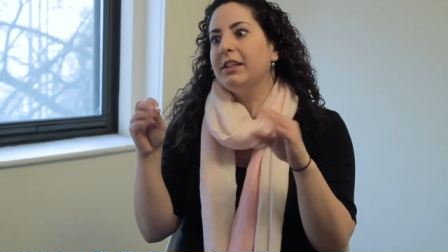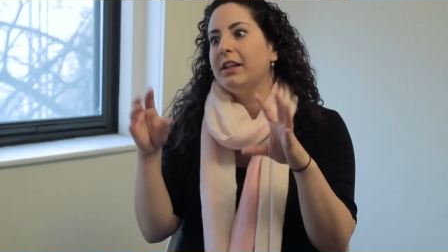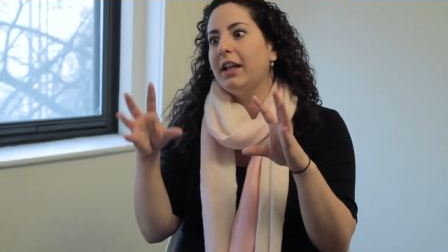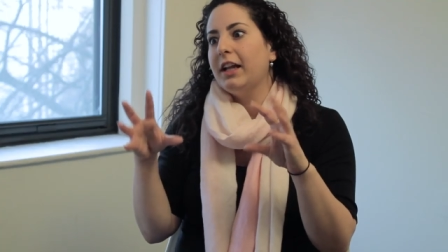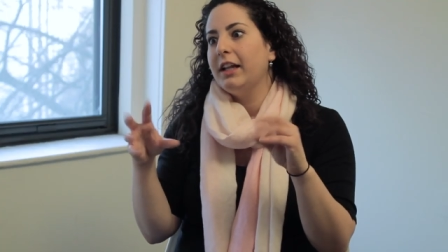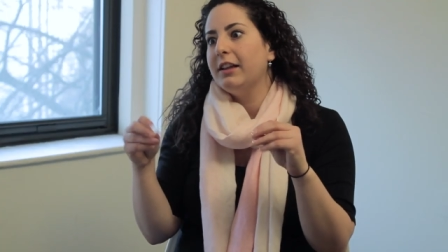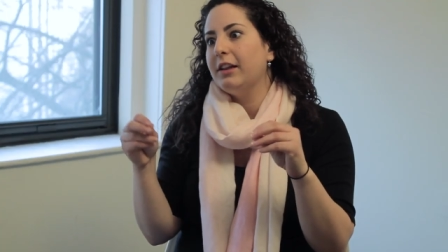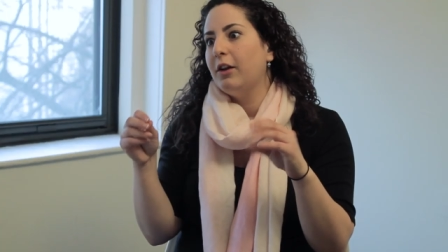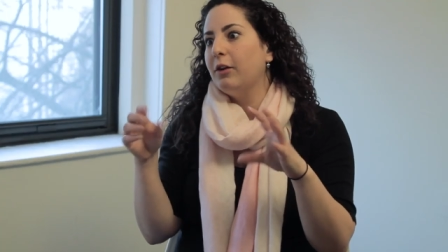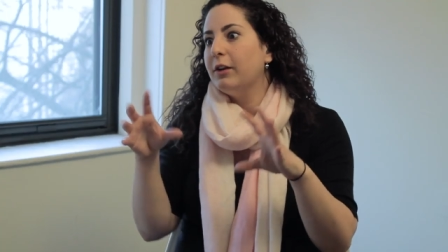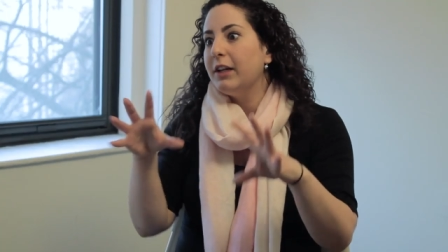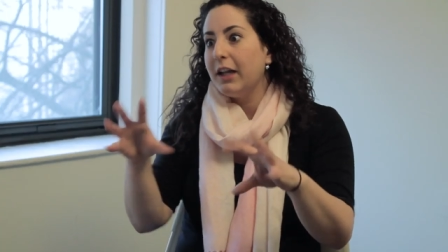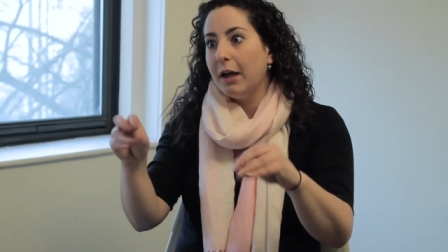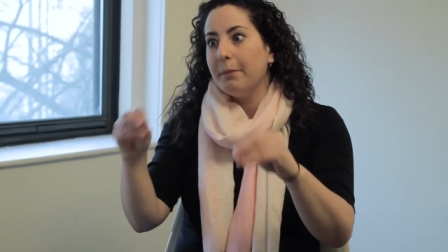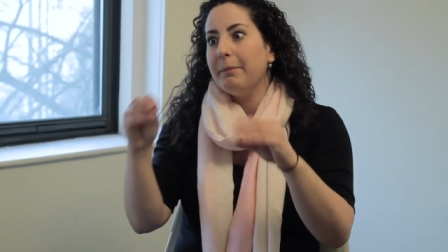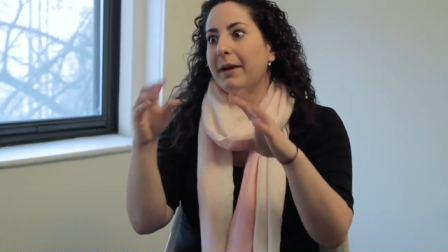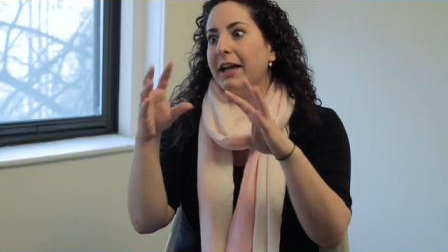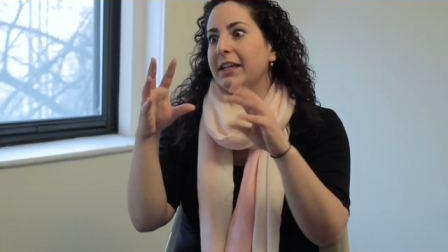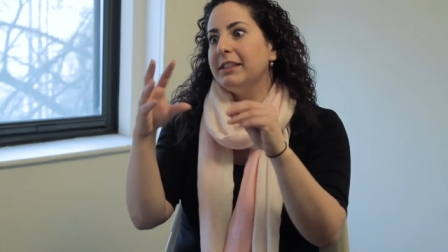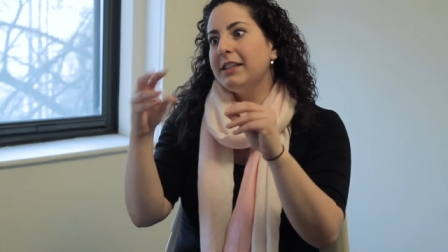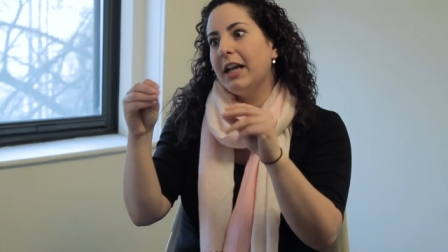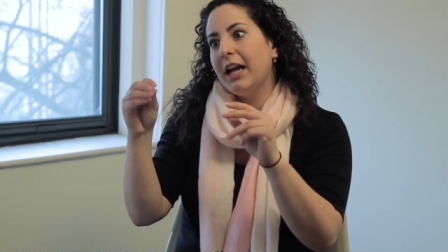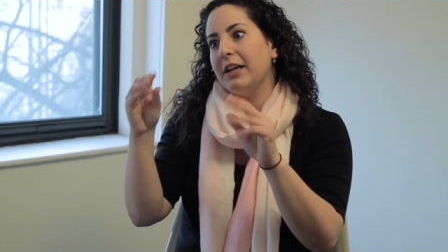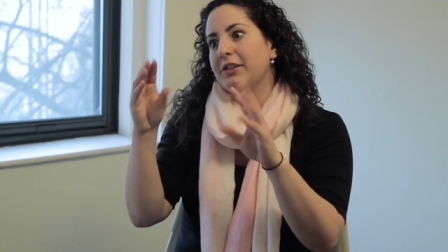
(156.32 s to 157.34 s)
light that'll get my
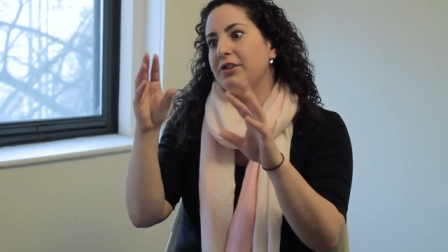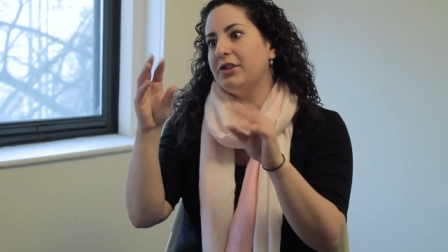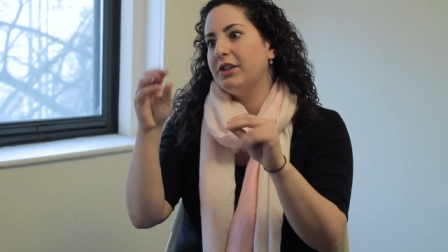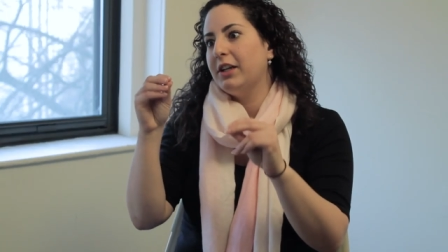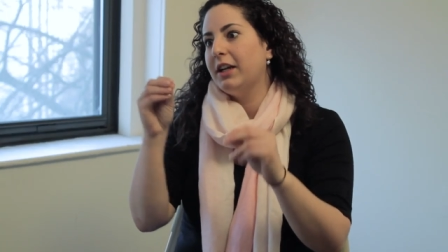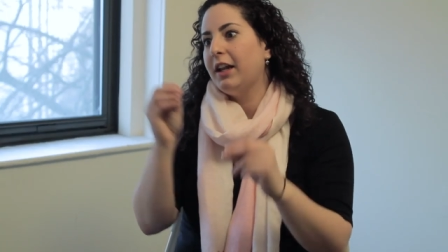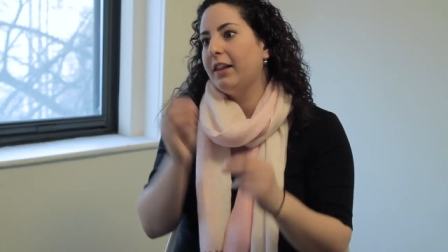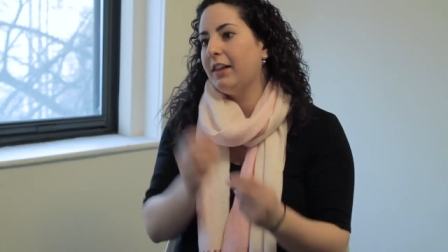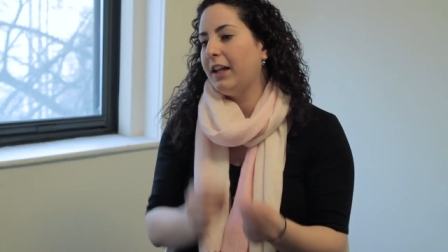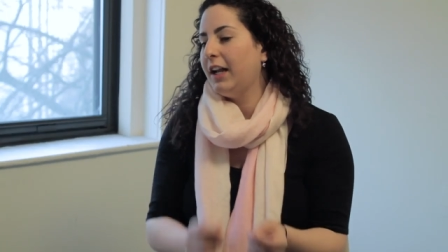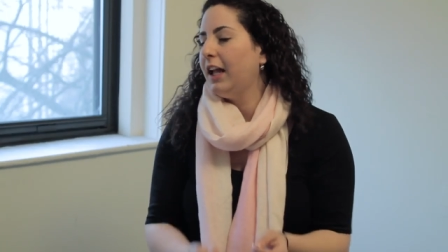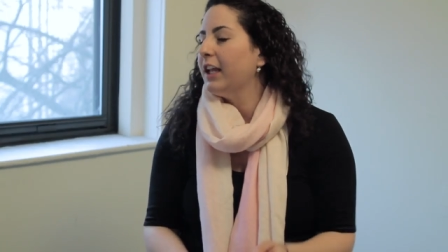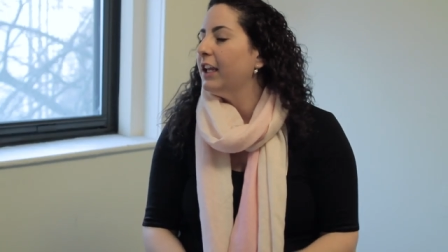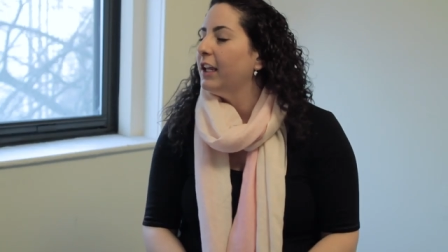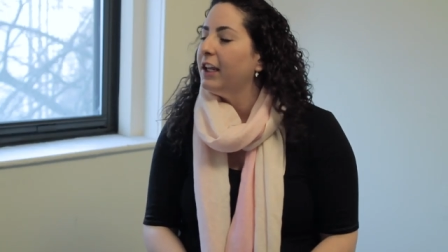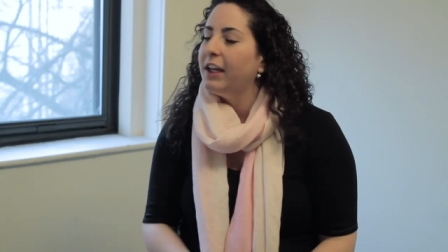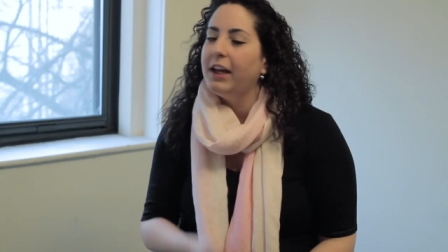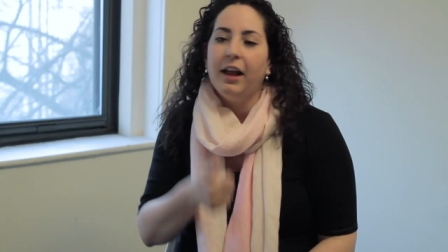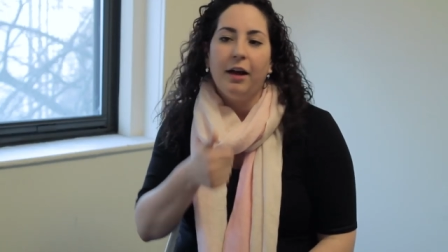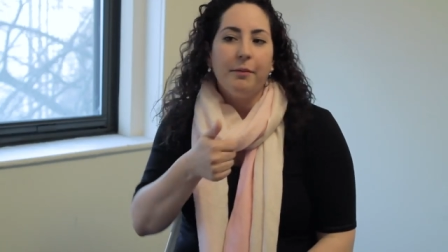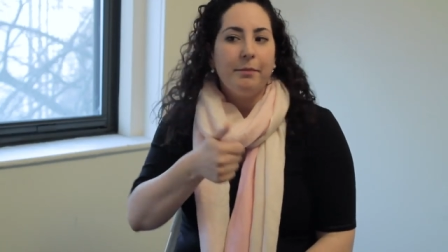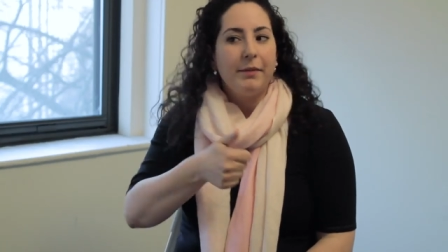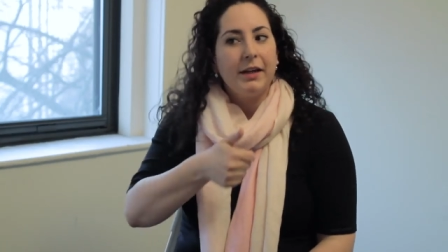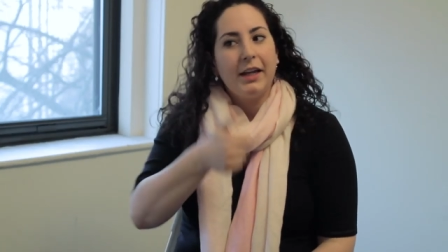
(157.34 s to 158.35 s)
attention and then I can
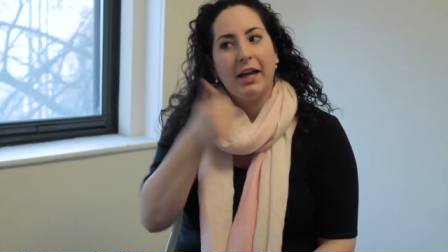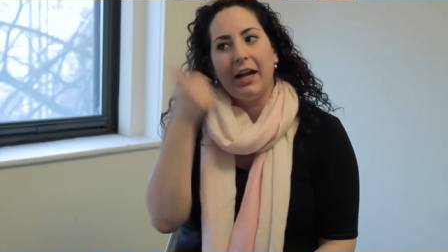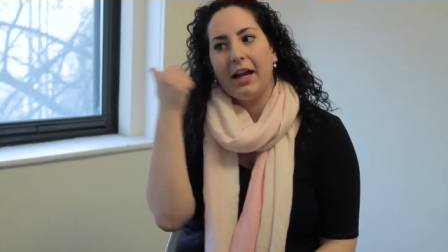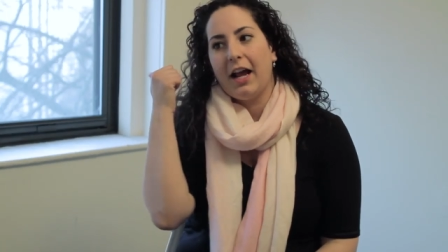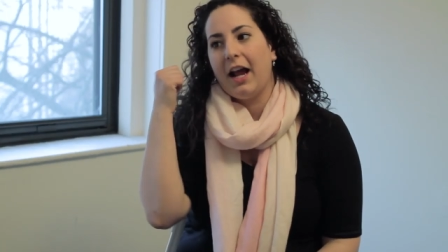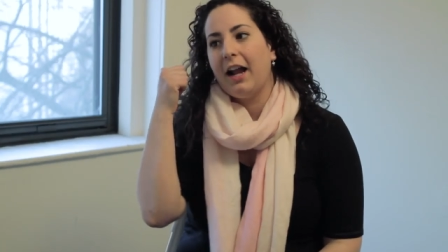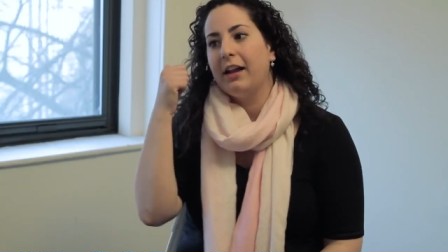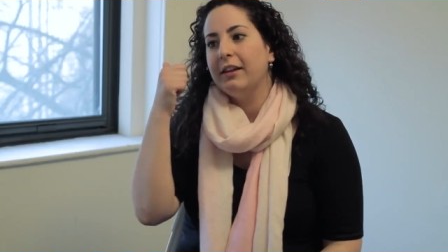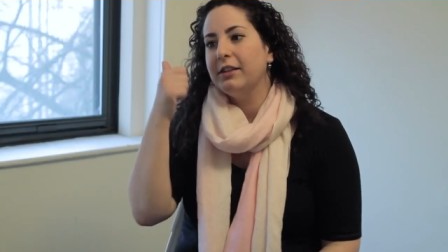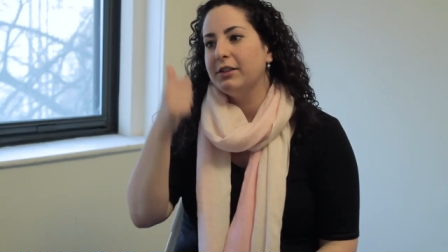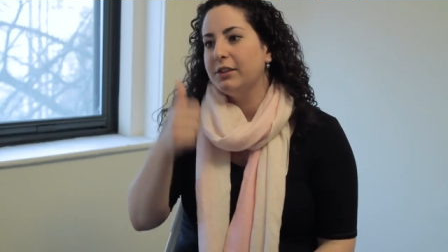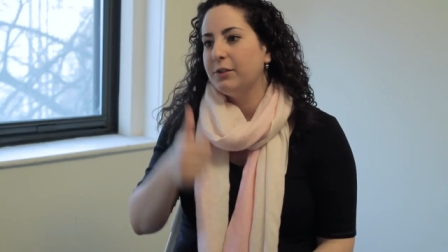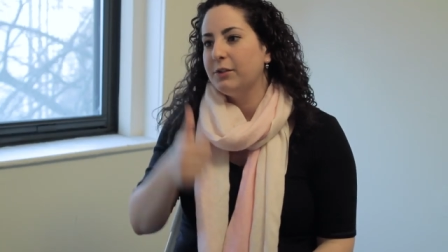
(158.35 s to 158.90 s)
get up and get out of the